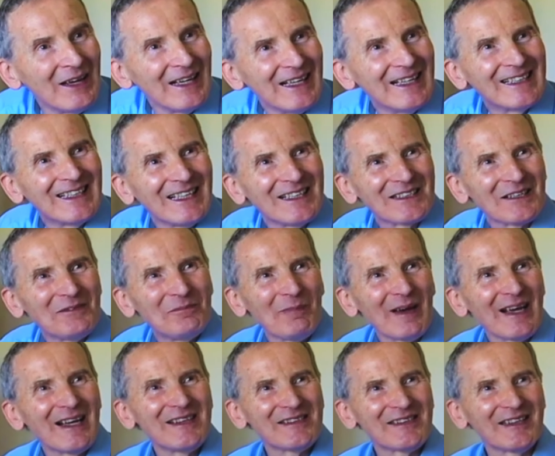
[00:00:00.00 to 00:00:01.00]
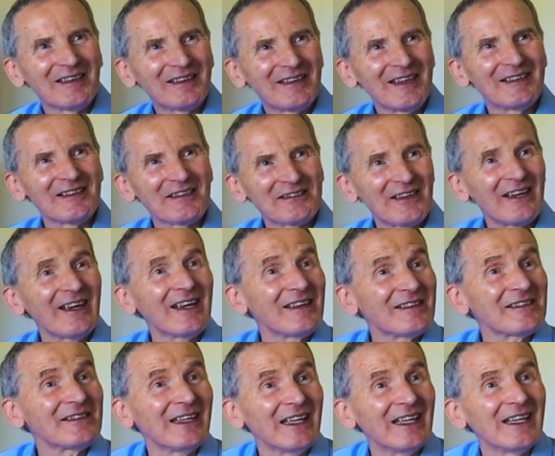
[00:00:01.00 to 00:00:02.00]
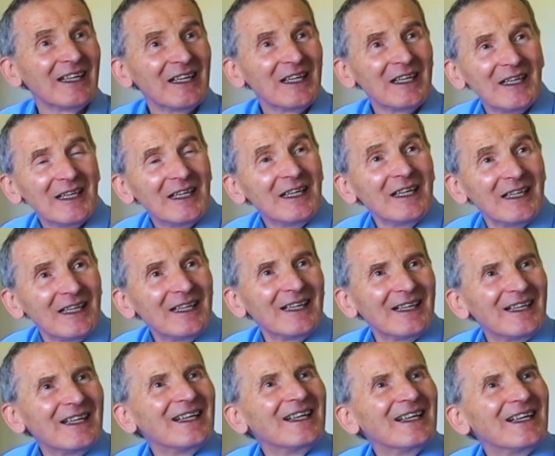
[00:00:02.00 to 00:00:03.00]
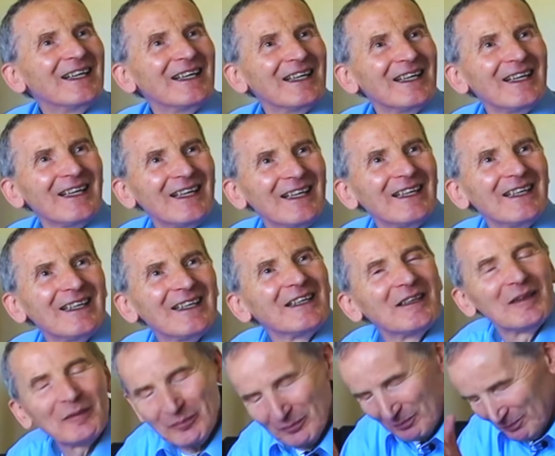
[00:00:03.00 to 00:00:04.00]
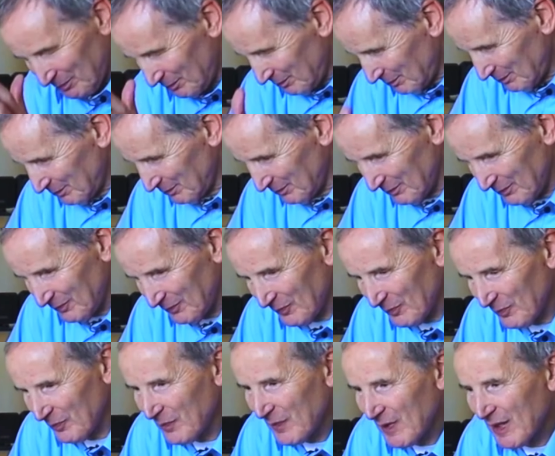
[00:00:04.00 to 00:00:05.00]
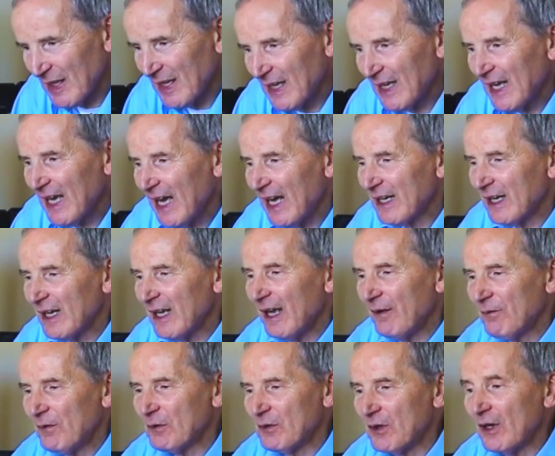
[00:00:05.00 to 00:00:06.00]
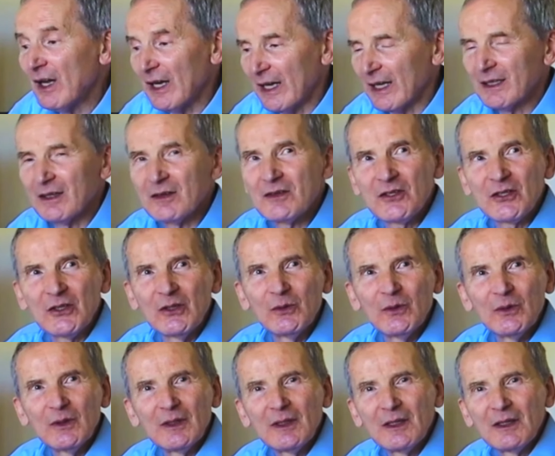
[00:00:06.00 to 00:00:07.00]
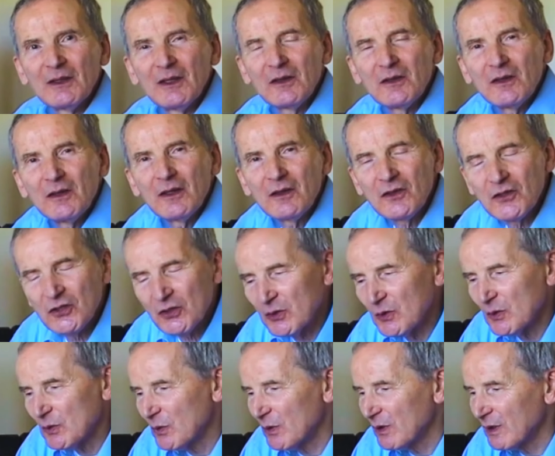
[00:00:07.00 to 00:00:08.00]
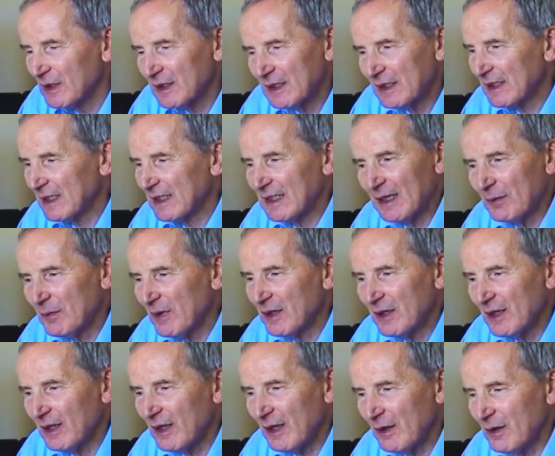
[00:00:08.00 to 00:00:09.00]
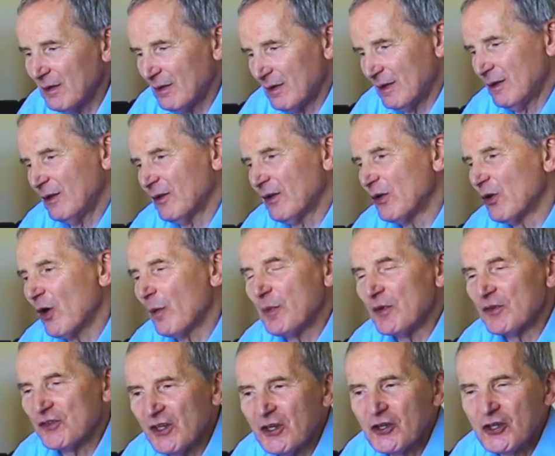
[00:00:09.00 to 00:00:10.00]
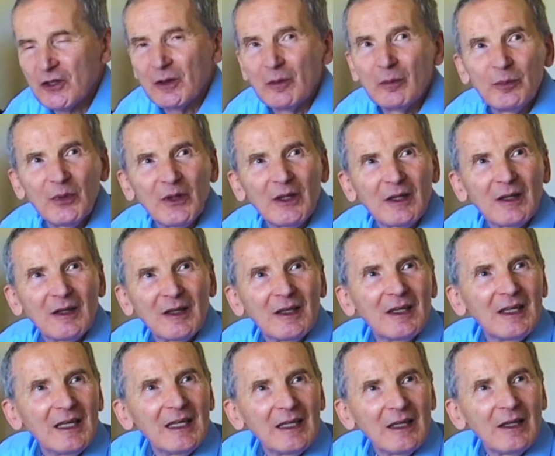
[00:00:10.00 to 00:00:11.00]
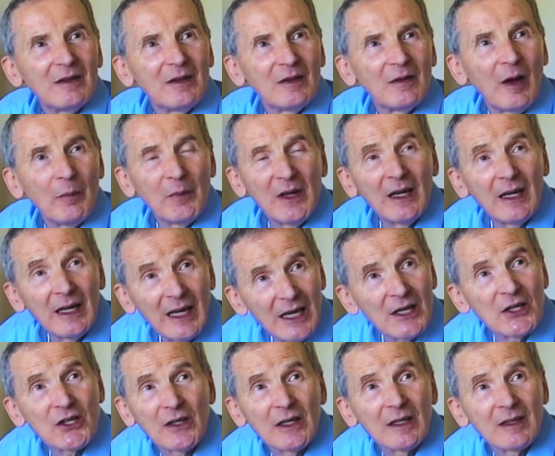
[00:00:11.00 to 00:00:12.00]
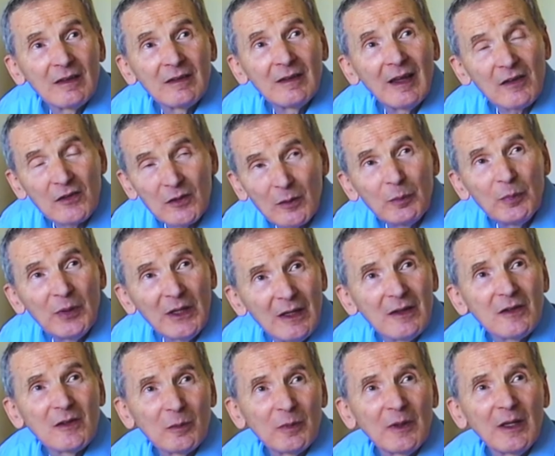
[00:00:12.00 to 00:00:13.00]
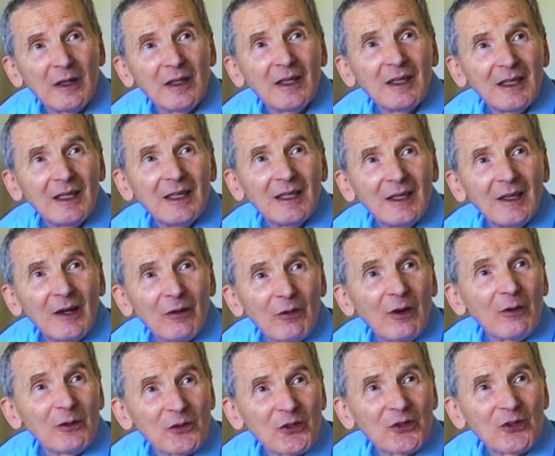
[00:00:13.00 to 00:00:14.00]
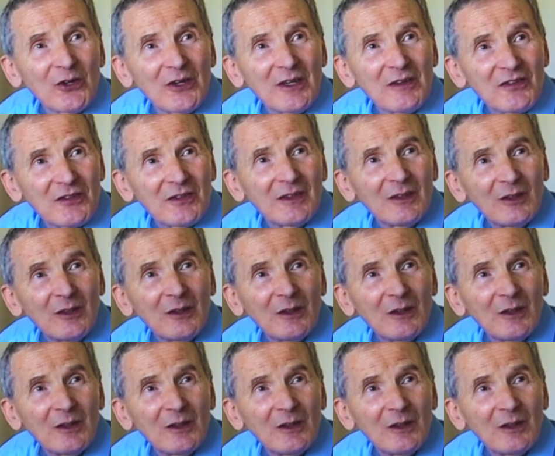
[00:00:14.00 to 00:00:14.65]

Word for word: it's, it's an amazing thing to mm. say, isn't it? they wanted as silent and as powerful as possible. And if you like, the two, the, the two were, uh, I mean, not in opposition, but I mean, electric does appear to be a Rolls Royce